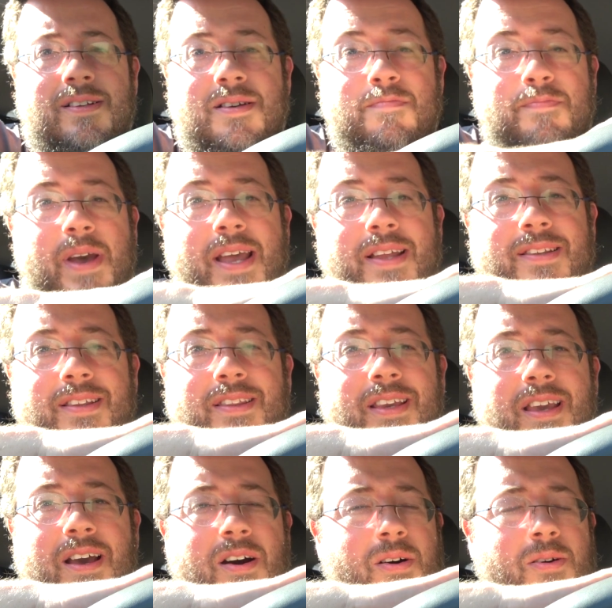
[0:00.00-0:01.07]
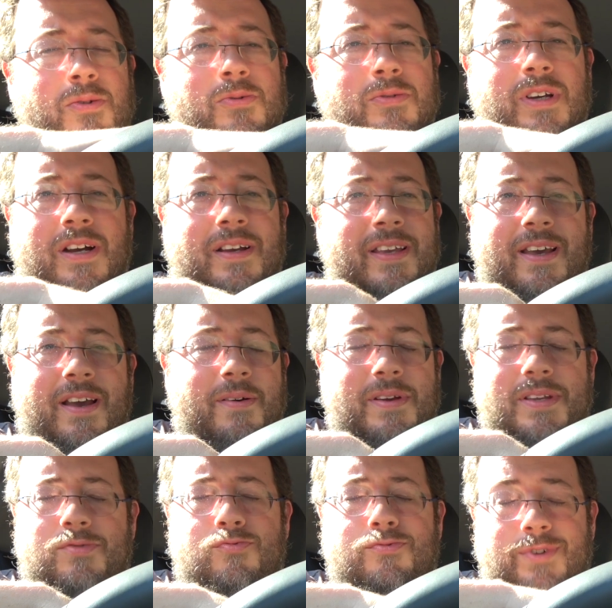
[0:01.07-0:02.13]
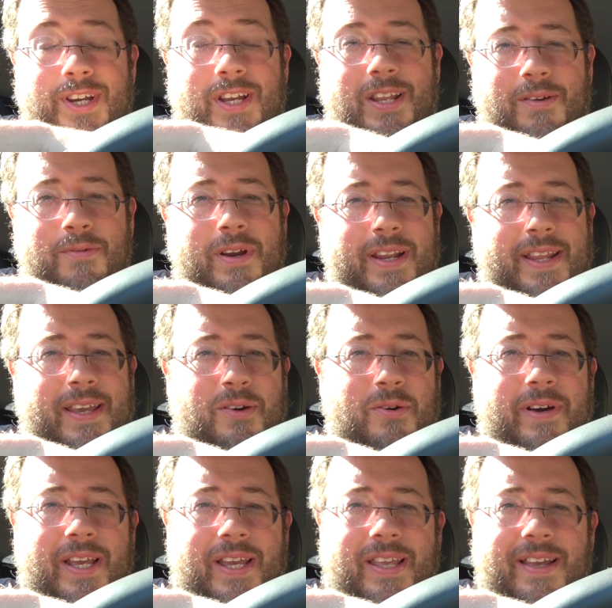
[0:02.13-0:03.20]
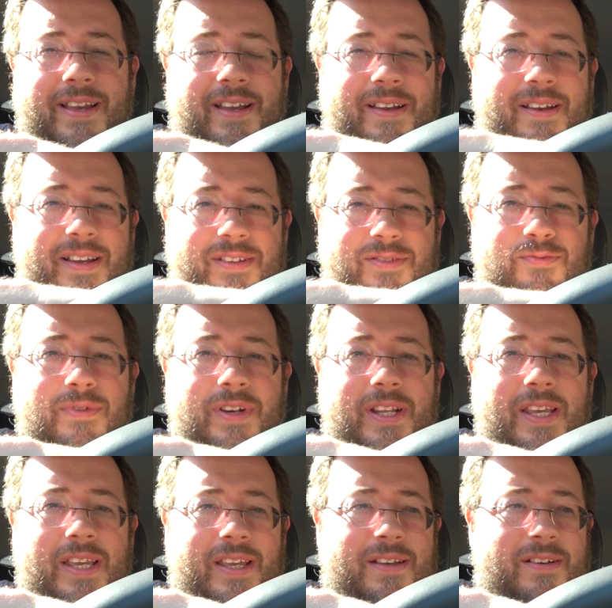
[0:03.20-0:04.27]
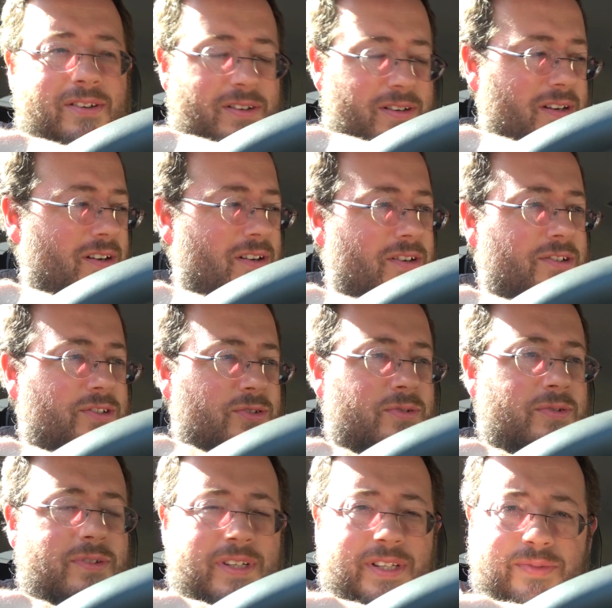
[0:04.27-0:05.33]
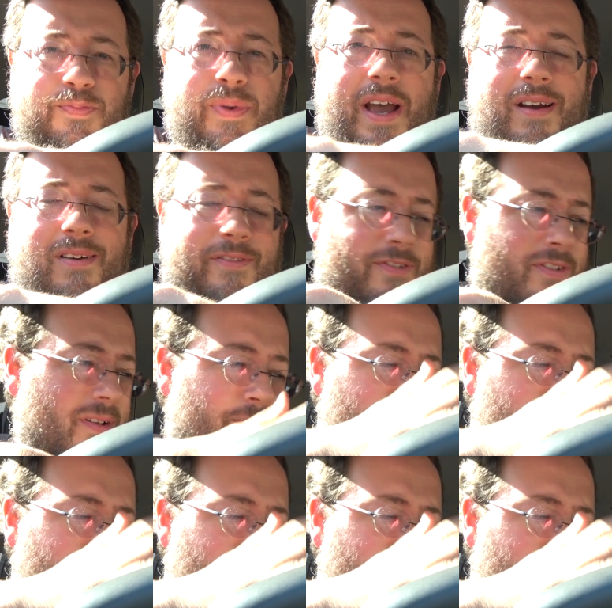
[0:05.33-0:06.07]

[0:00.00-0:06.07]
Compared to the old Igo, it's really quick. It's really got a lot of torque. It's powerful.